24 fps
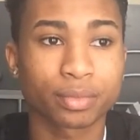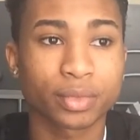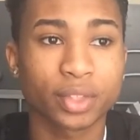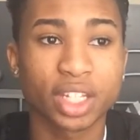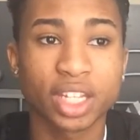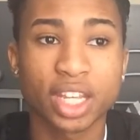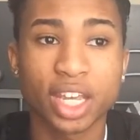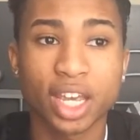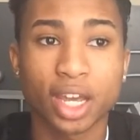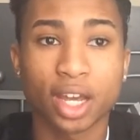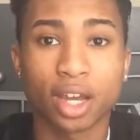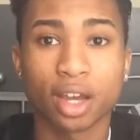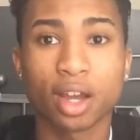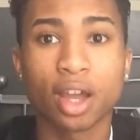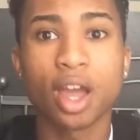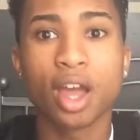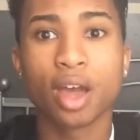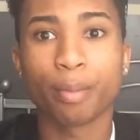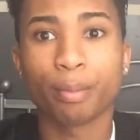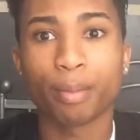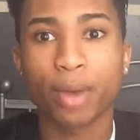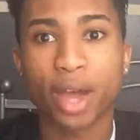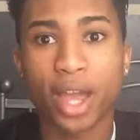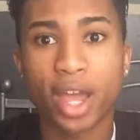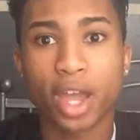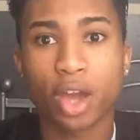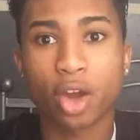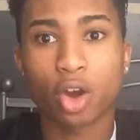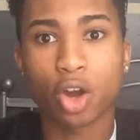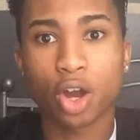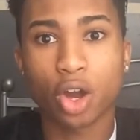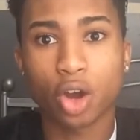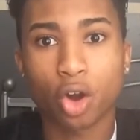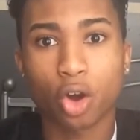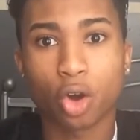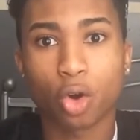yeah, my
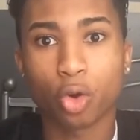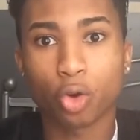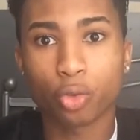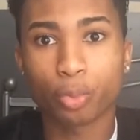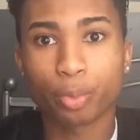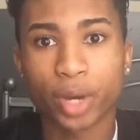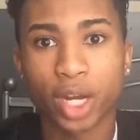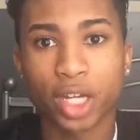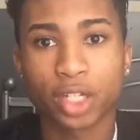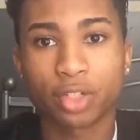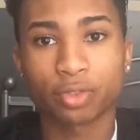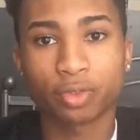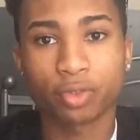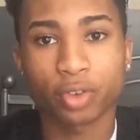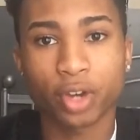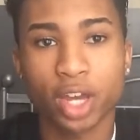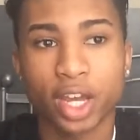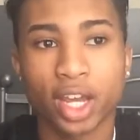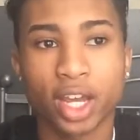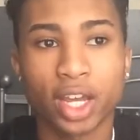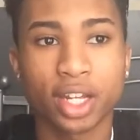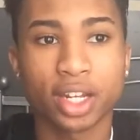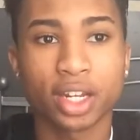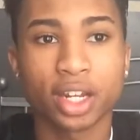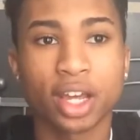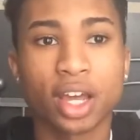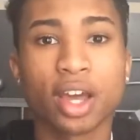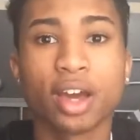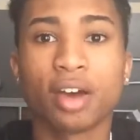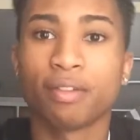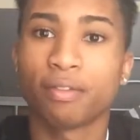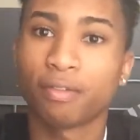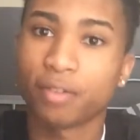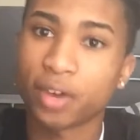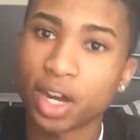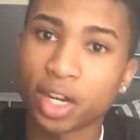old best friend
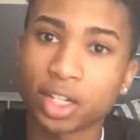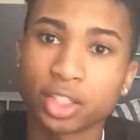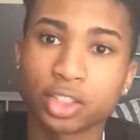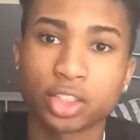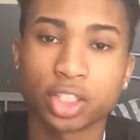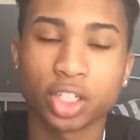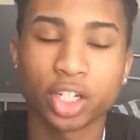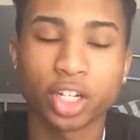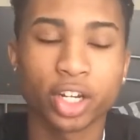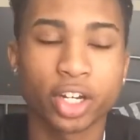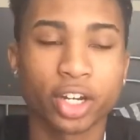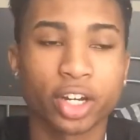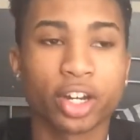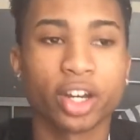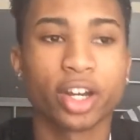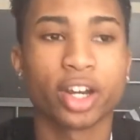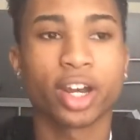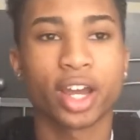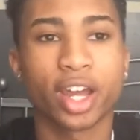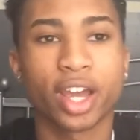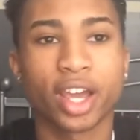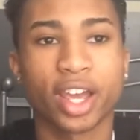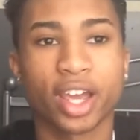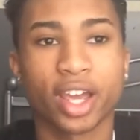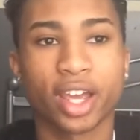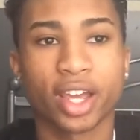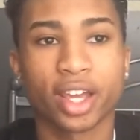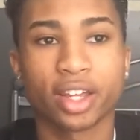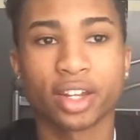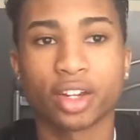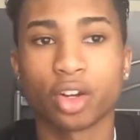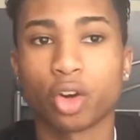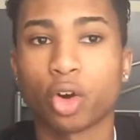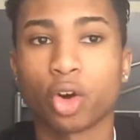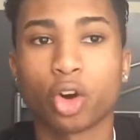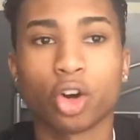fucked her
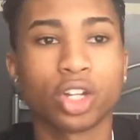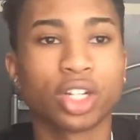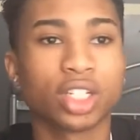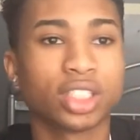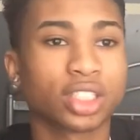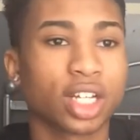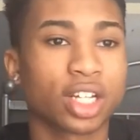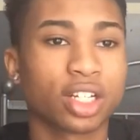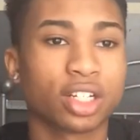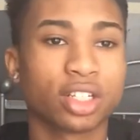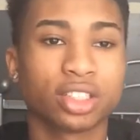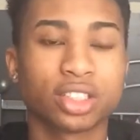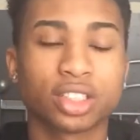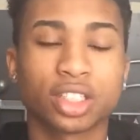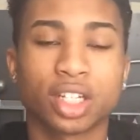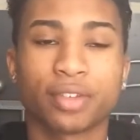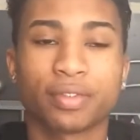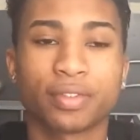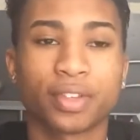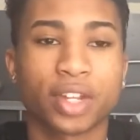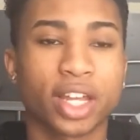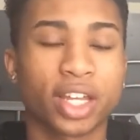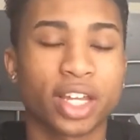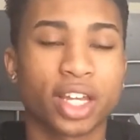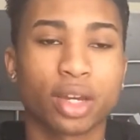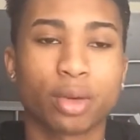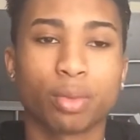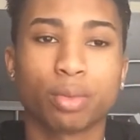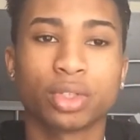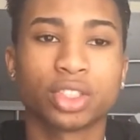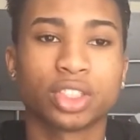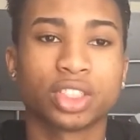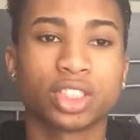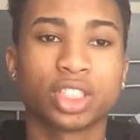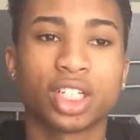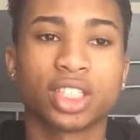and all this other stuff. Like, it
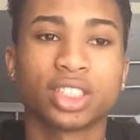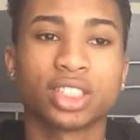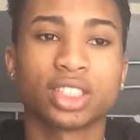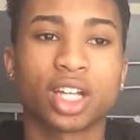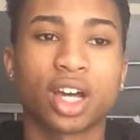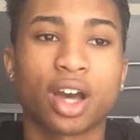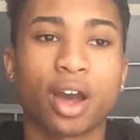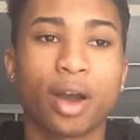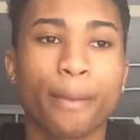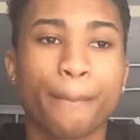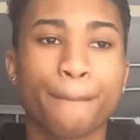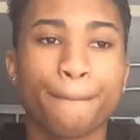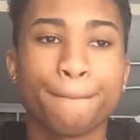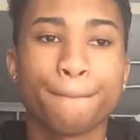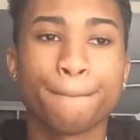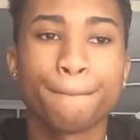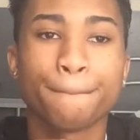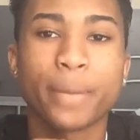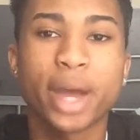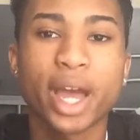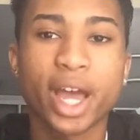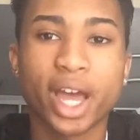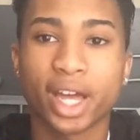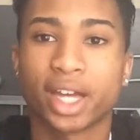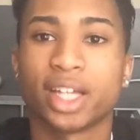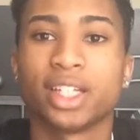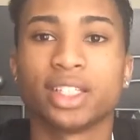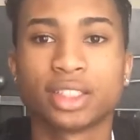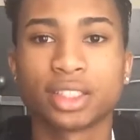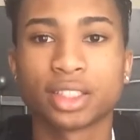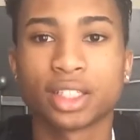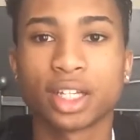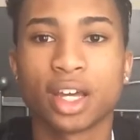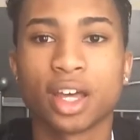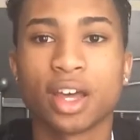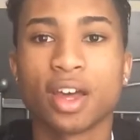was just a
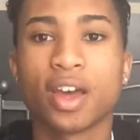mess.